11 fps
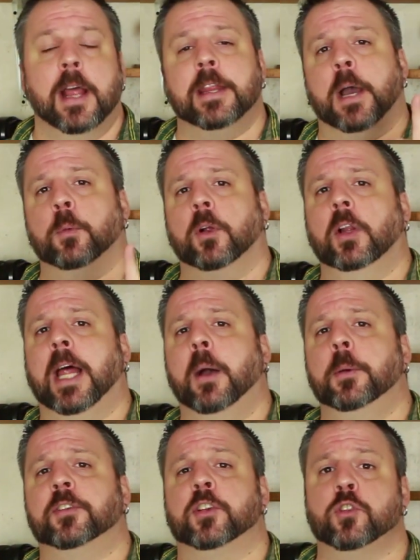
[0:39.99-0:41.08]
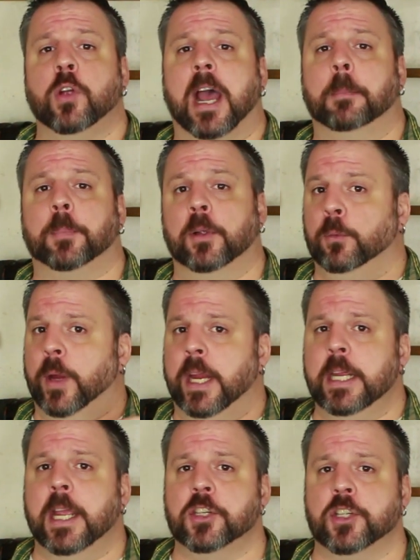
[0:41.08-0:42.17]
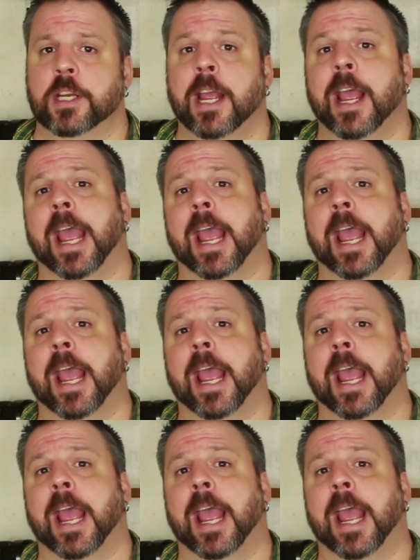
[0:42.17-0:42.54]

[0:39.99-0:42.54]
that will allow us to trap radiation